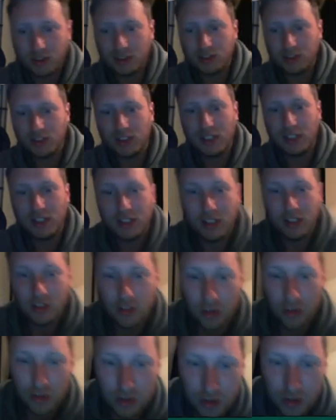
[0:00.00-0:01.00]
You can see that
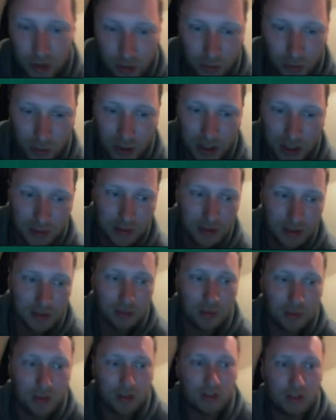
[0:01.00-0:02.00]
Josh Williams
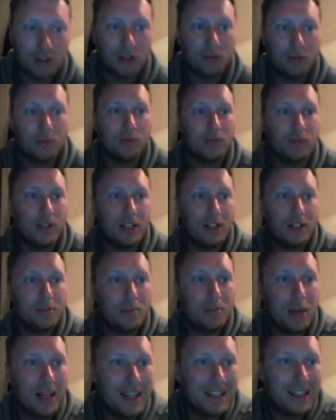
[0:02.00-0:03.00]
is one of the top
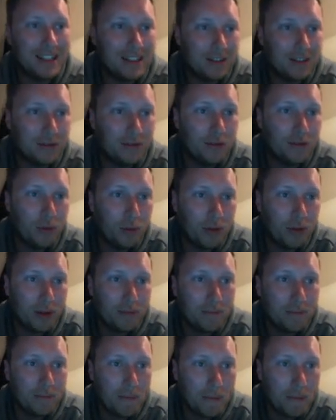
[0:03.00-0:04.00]
ranked players for
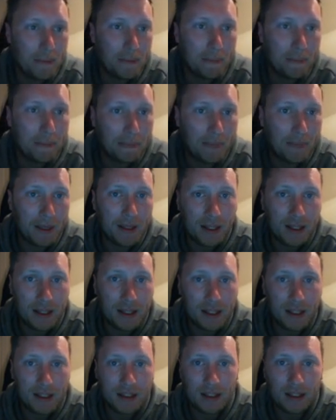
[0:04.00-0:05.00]
them.
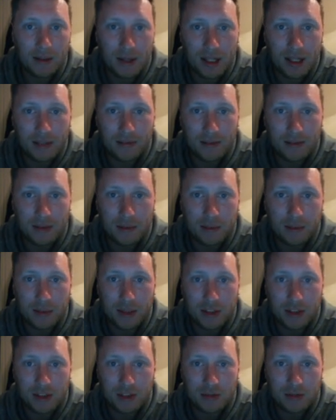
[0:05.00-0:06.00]
Now, have they
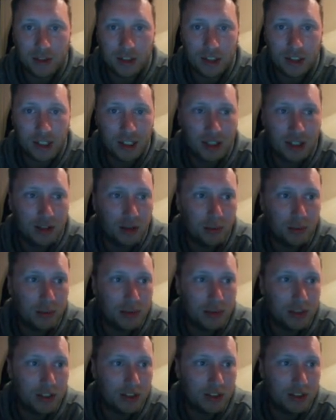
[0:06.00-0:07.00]
managed to reach any
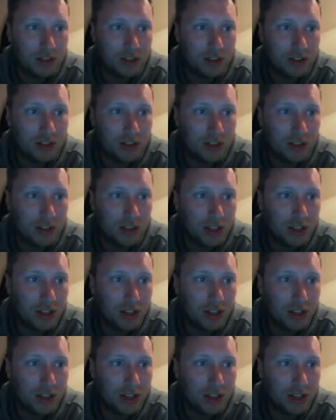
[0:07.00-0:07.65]
competitions?